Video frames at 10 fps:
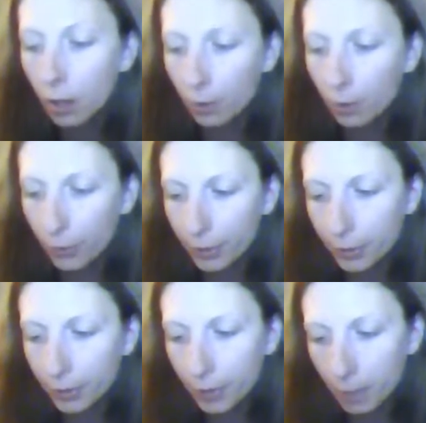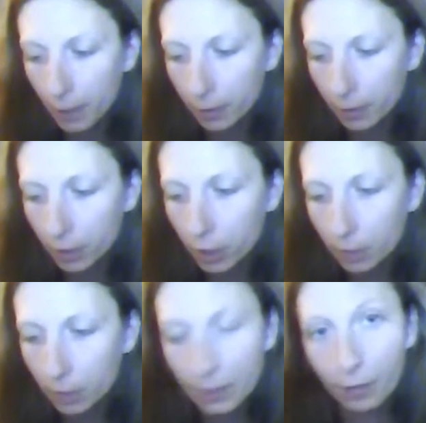There is a message
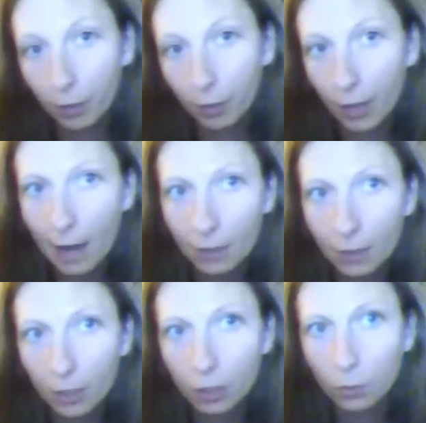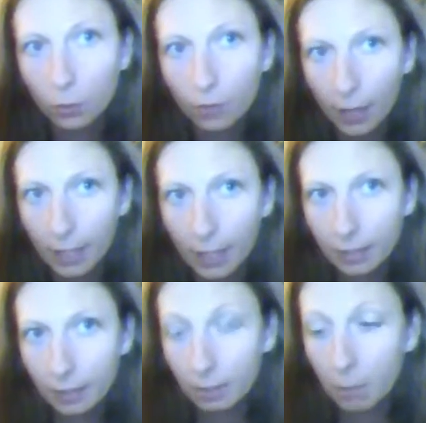specifically having to do with
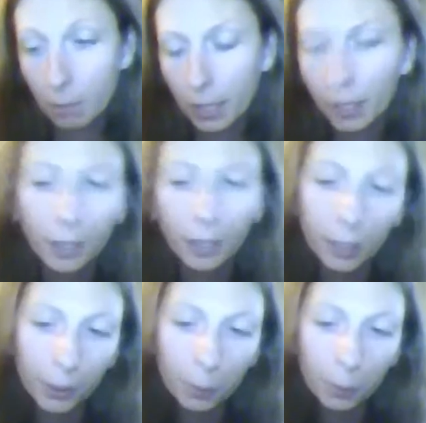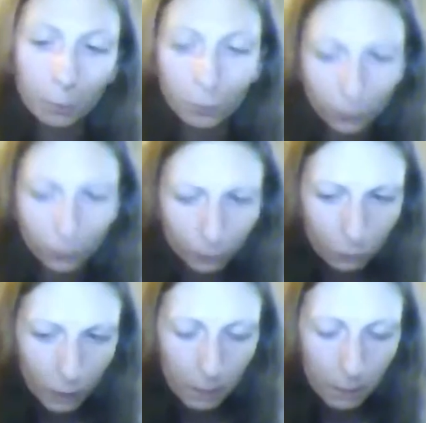finances and money in here,
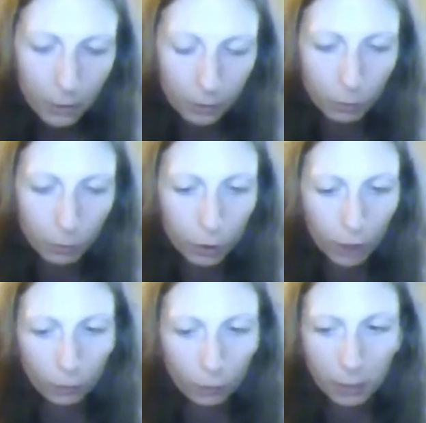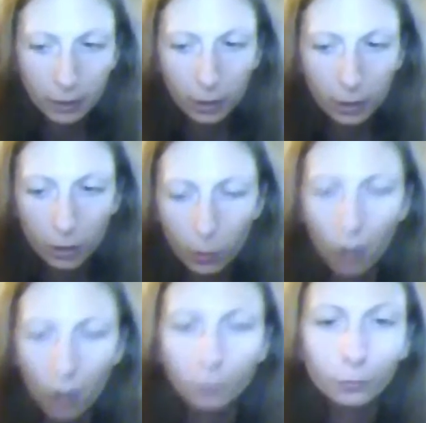but there's a more general message as well.